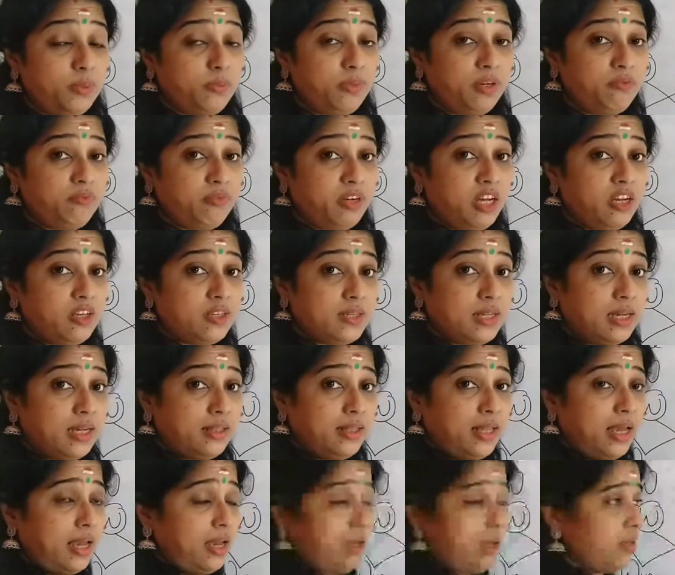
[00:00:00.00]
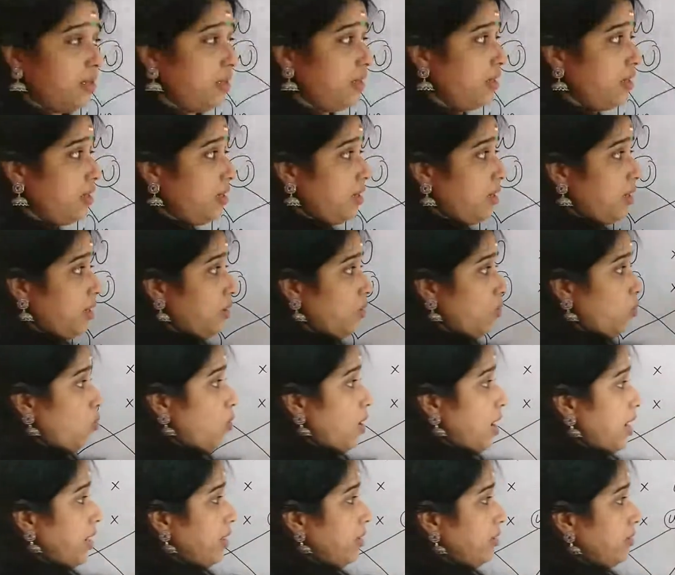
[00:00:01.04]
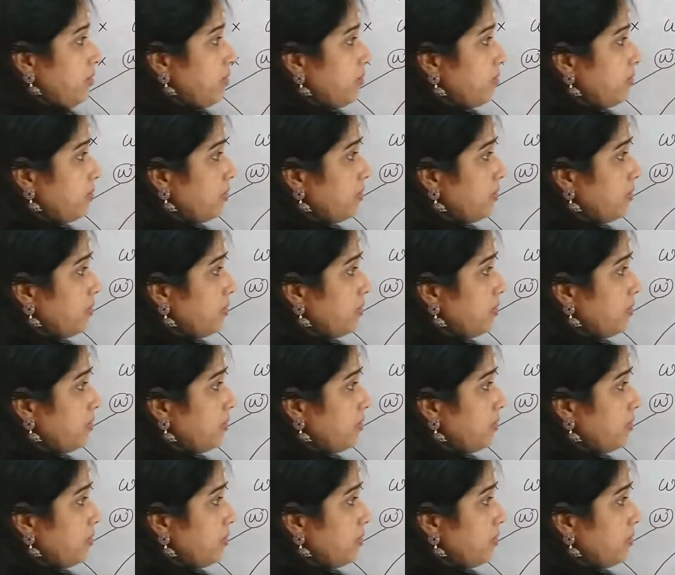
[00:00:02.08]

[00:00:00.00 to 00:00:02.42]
purple flowers are there? 1,